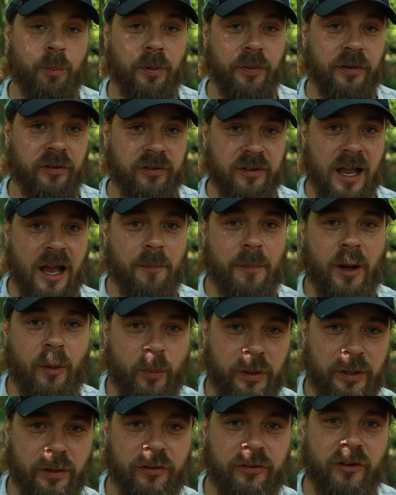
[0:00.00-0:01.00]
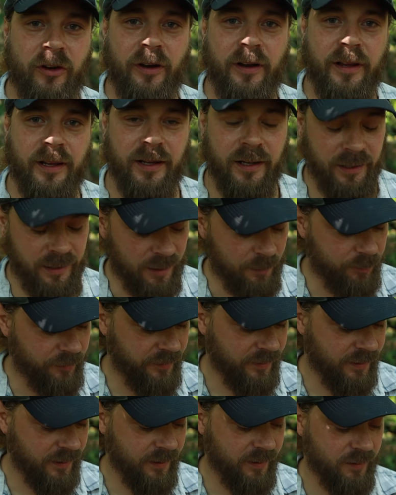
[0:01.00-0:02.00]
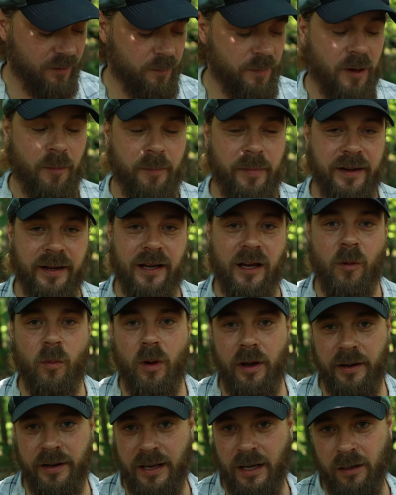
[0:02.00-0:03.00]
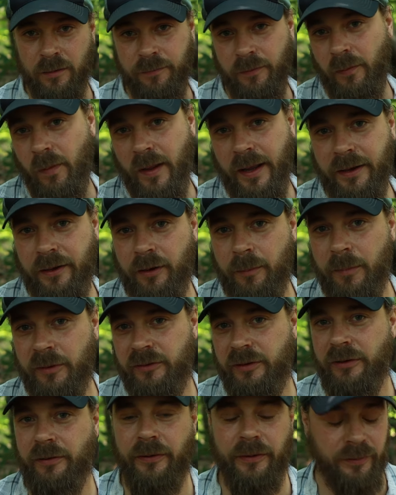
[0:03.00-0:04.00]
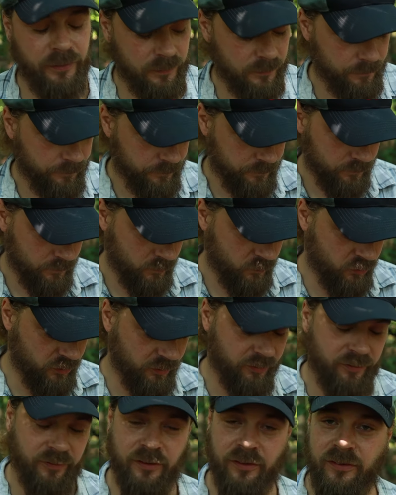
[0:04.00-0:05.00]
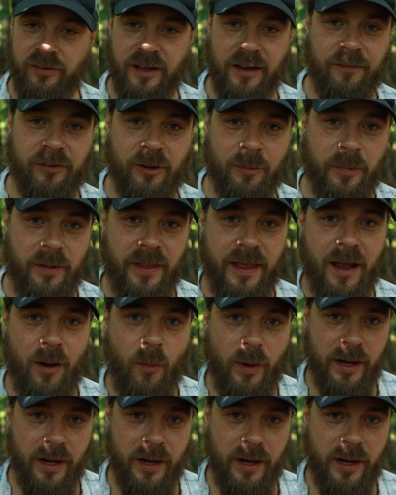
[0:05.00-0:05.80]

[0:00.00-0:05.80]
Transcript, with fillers: But this got my wheels turning and I'm thinking about making one out of a lighter material just to save some of that